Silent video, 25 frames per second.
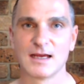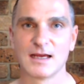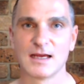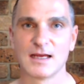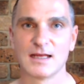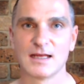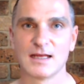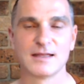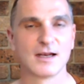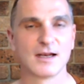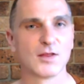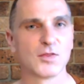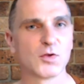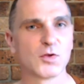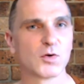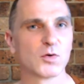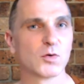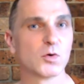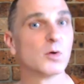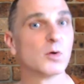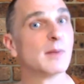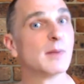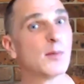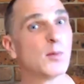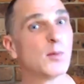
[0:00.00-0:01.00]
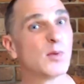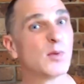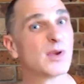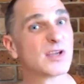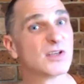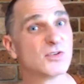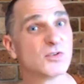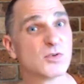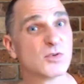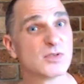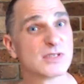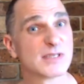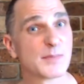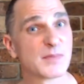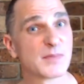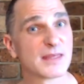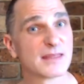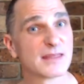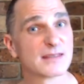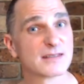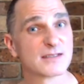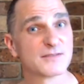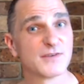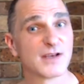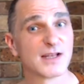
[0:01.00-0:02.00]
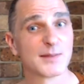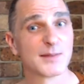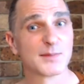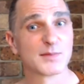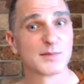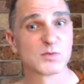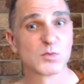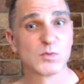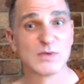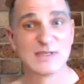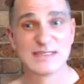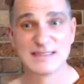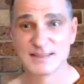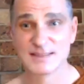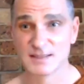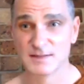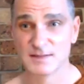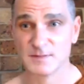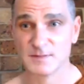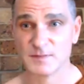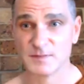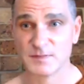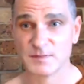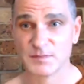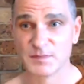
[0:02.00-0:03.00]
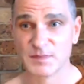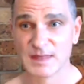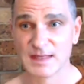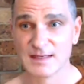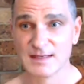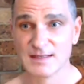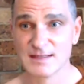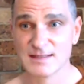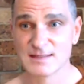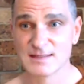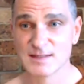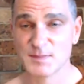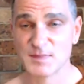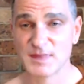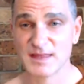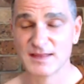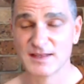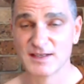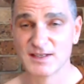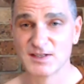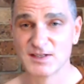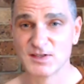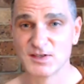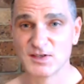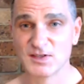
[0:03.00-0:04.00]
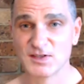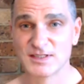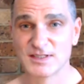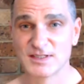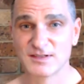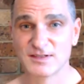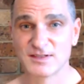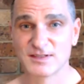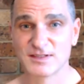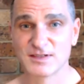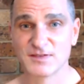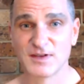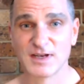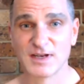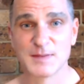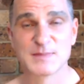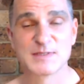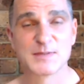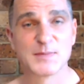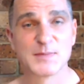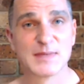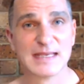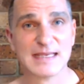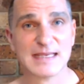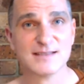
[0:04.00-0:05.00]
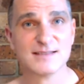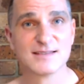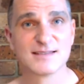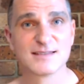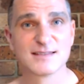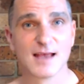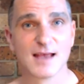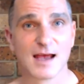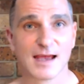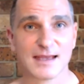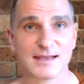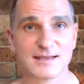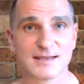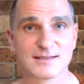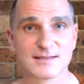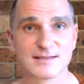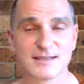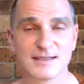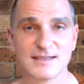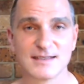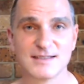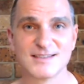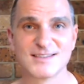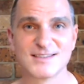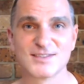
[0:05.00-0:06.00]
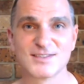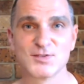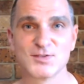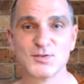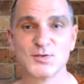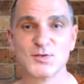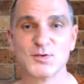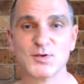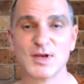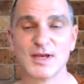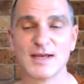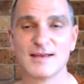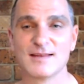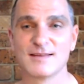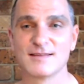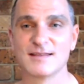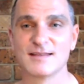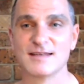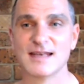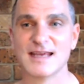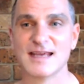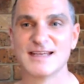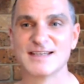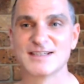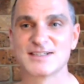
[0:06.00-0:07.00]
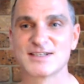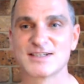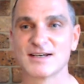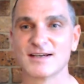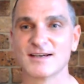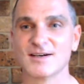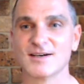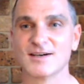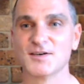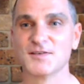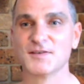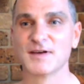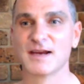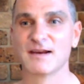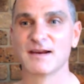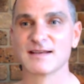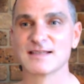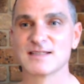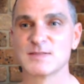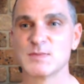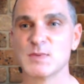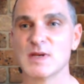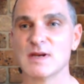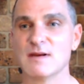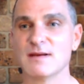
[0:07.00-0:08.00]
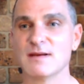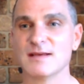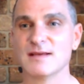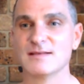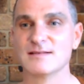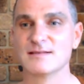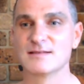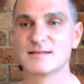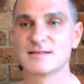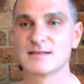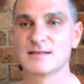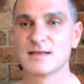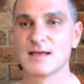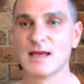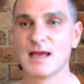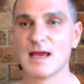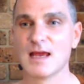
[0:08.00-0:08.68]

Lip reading: And then I thought, well, maybe we can do something that develops wisdom, something that develops some insight into the nature of our experience.